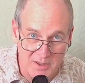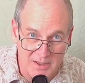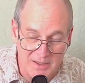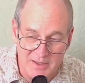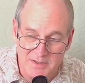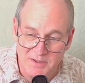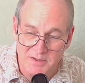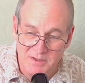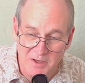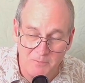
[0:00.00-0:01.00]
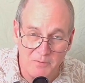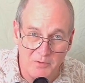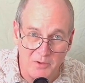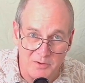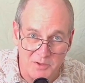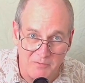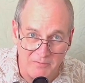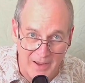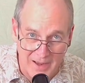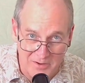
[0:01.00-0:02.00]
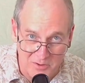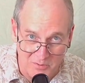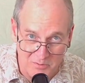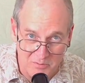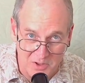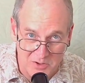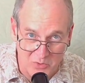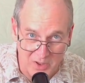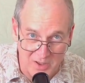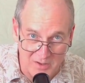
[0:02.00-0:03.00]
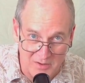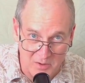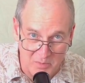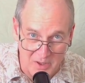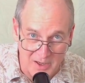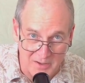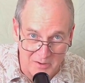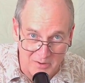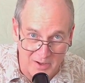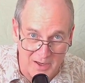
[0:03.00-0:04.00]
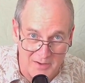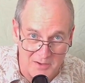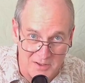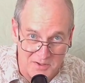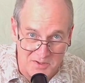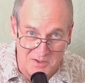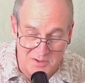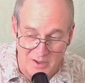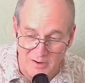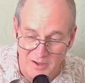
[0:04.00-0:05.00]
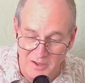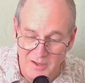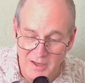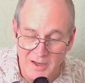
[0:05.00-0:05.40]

It is as if there's a vacuum between the binocular and the distant target.